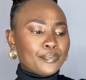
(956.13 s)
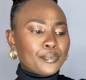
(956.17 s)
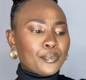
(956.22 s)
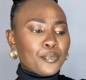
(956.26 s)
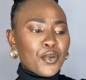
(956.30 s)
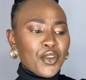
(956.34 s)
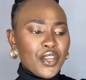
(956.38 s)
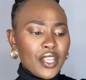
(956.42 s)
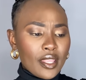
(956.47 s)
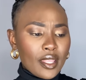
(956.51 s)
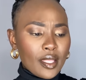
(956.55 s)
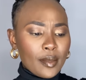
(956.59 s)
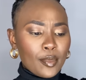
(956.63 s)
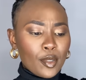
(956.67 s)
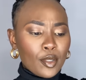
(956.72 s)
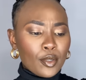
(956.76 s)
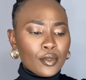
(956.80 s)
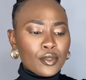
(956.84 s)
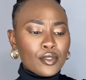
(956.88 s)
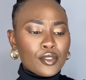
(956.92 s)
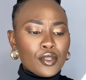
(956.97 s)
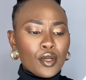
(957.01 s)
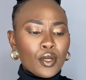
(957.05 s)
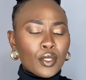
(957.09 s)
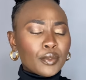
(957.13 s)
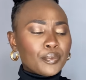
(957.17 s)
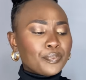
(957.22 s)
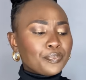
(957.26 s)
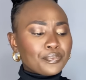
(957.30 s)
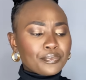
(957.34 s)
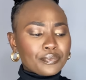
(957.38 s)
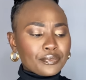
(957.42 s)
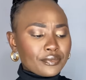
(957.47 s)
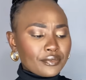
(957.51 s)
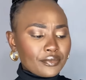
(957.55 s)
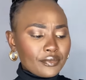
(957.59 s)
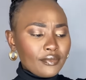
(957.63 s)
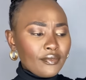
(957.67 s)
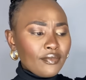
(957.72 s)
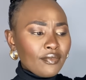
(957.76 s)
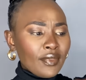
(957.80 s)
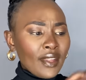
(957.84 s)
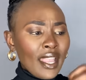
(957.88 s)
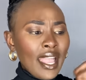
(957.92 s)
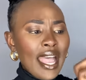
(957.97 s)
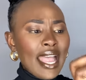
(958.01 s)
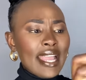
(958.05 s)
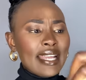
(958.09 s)
breathable so
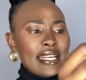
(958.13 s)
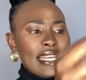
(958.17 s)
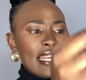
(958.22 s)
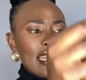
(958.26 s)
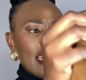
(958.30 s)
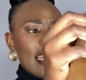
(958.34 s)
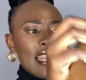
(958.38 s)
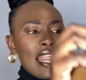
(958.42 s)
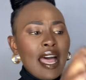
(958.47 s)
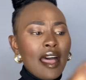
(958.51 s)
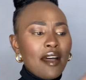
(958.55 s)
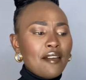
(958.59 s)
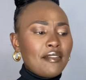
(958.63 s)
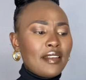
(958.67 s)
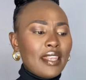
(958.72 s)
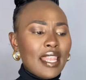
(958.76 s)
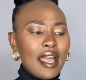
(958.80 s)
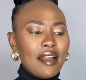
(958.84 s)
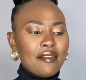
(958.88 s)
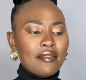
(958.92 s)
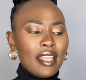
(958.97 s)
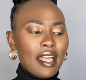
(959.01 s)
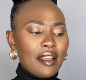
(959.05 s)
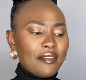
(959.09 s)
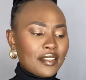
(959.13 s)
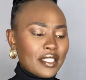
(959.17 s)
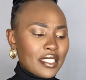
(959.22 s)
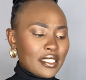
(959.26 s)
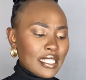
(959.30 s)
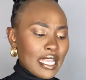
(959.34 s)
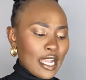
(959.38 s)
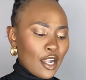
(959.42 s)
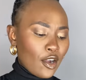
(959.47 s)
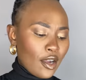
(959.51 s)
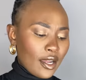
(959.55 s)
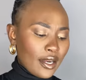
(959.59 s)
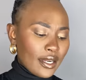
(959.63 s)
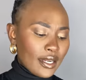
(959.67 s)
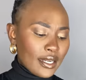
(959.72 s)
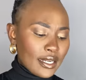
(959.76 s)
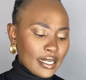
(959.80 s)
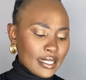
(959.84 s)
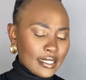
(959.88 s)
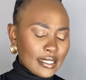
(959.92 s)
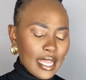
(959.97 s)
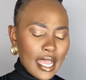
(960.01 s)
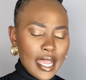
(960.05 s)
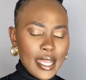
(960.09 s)
I love, love, love this. I got it in a
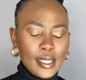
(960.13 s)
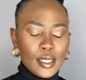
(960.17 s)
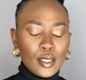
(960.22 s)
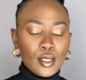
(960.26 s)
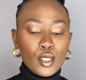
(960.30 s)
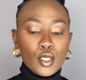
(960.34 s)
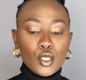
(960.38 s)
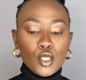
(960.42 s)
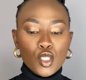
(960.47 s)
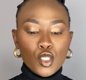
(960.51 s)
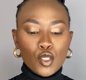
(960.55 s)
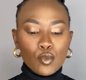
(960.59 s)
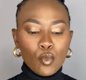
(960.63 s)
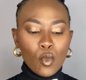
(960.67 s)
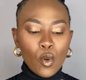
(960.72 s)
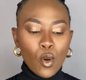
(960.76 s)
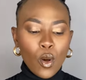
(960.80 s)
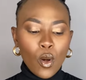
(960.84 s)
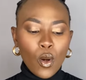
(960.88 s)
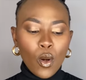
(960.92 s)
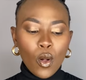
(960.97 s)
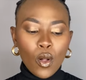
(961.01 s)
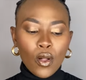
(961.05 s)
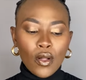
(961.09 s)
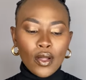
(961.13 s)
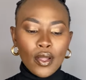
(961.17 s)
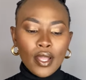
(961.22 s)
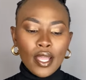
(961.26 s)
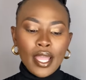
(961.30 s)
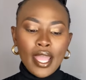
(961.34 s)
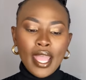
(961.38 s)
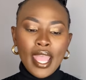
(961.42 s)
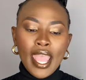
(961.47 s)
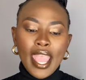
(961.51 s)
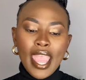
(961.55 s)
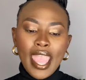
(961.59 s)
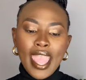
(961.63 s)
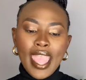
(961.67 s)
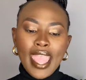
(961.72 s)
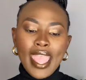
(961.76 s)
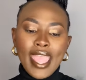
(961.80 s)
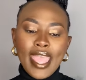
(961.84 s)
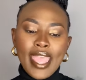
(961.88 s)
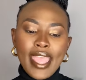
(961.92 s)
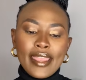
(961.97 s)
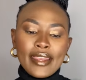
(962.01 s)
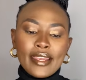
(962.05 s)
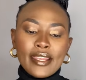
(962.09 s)
size small
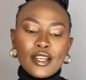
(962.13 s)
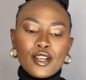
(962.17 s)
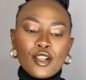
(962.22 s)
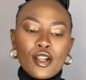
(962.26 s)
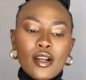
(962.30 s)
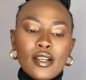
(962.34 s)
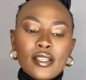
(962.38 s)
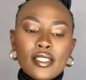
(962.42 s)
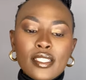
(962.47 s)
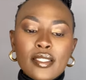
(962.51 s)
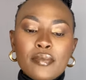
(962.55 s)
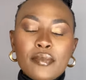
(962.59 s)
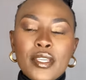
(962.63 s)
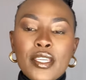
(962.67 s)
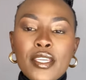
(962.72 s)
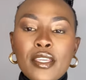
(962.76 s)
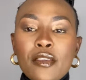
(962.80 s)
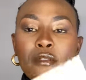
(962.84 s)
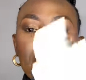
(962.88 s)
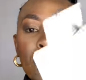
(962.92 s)
and it cost me